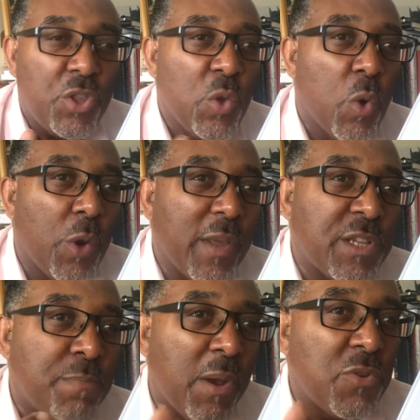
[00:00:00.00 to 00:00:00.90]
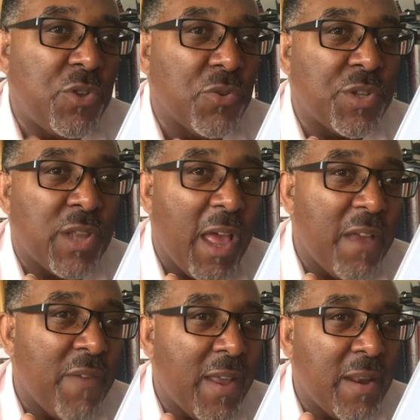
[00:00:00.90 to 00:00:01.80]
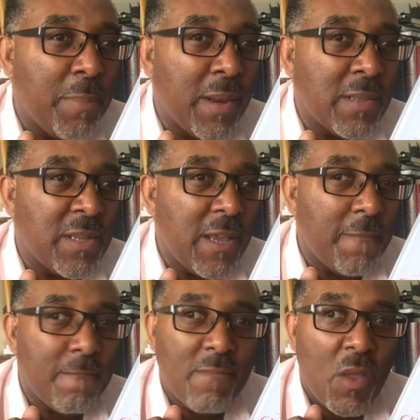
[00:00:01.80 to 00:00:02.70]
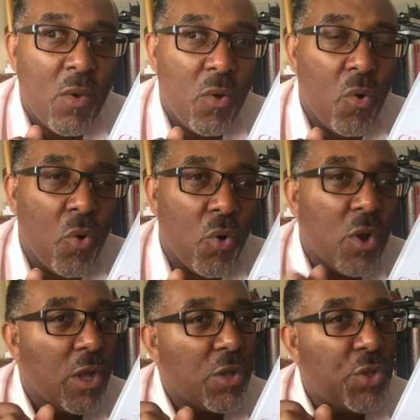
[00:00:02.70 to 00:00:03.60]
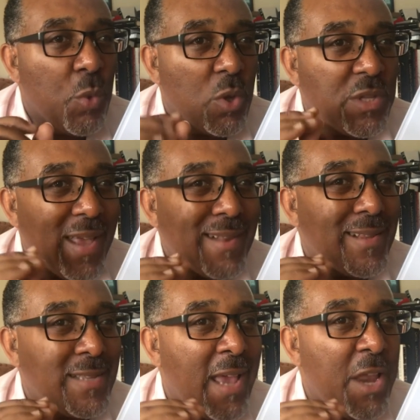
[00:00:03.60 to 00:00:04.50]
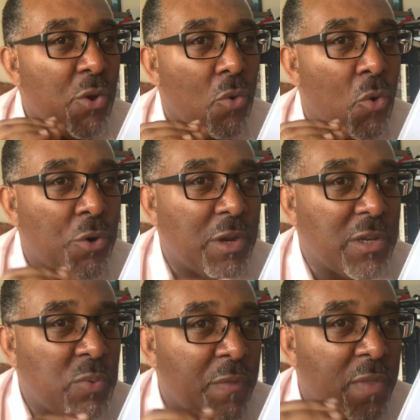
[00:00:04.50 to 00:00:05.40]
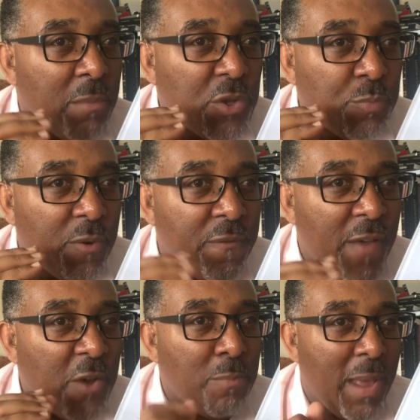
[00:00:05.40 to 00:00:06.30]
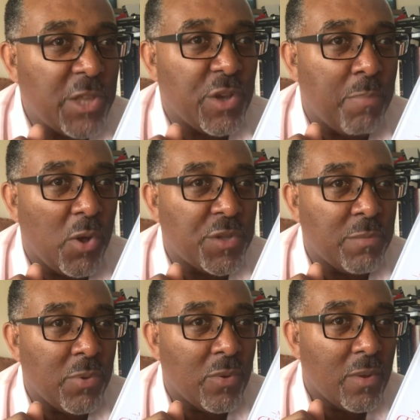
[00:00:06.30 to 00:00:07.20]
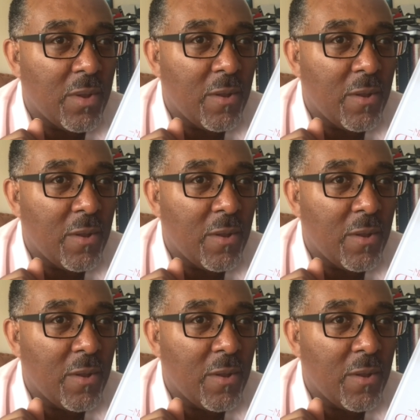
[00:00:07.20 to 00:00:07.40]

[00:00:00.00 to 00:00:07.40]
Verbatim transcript: Do you want to expose your sleight of hand ability? Or do you want to entertain your audience with the most profound magic possible?